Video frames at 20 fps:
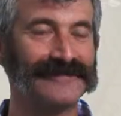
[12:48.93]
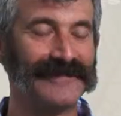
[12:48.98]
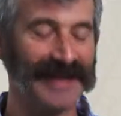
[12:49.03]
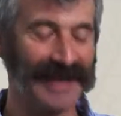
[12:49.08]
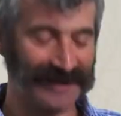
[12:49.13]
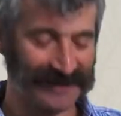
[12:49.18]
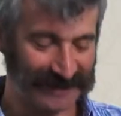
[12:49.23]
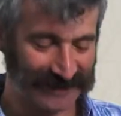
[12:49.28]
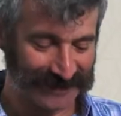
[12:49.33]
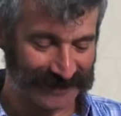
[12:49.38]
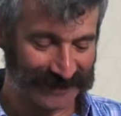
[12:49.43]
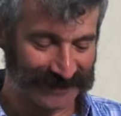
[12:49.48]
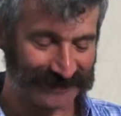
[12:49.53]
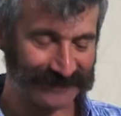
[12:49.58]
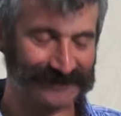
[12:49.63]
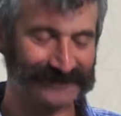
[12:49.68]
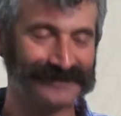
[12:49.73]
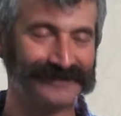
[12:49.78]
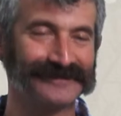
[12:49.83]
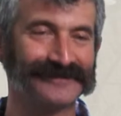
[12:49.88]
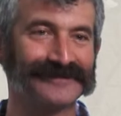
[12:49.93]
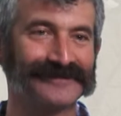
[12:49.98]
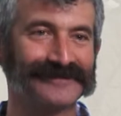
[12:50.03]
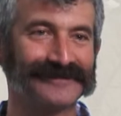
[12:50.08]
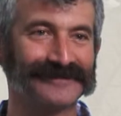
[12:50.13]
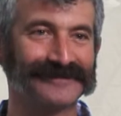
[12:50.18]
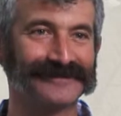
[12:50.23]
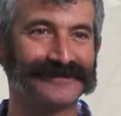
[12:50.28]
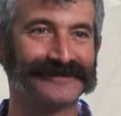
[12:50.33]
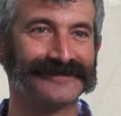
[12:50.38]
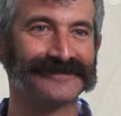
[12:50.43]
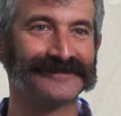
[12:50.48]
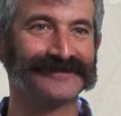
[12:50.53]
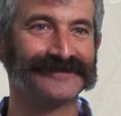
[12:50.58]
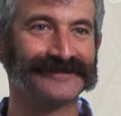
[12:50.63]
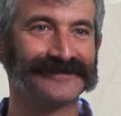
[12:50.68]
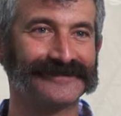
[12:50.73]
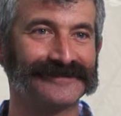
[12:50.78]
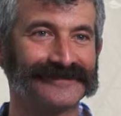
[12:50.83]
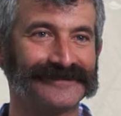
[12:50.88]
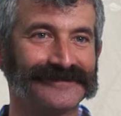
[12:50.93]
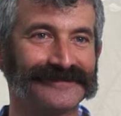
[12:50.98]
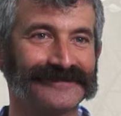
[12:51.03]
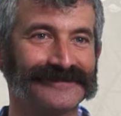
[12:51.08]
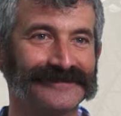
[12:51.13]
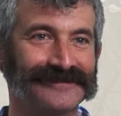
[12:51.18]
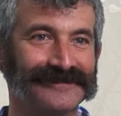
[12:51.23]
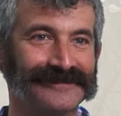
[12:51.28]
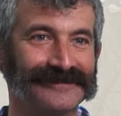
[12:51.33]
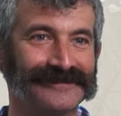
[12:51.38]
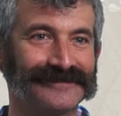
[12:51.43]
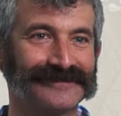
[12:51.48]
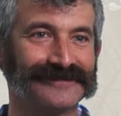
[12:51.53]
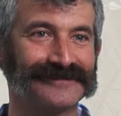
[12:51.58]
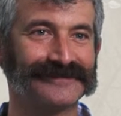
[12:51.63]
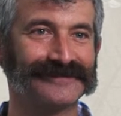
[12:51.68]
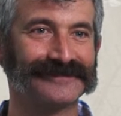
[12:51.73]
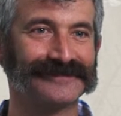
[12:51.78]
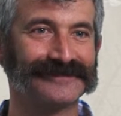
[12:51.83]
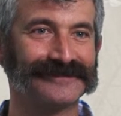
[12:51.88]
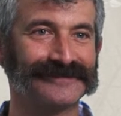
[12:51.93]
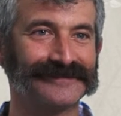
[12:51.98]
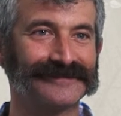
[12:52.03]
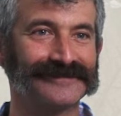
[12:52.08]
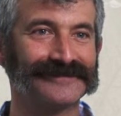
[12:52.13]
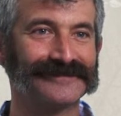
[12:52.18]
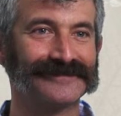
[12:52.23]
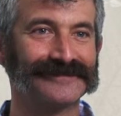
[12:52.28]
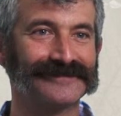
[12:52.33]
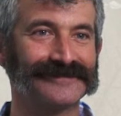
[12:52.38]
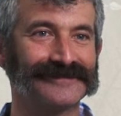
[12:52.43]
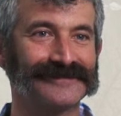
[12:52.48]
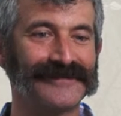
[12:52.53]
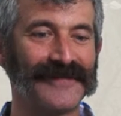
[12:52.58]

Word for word: Yes. Yes. Thank you very much, Sandor.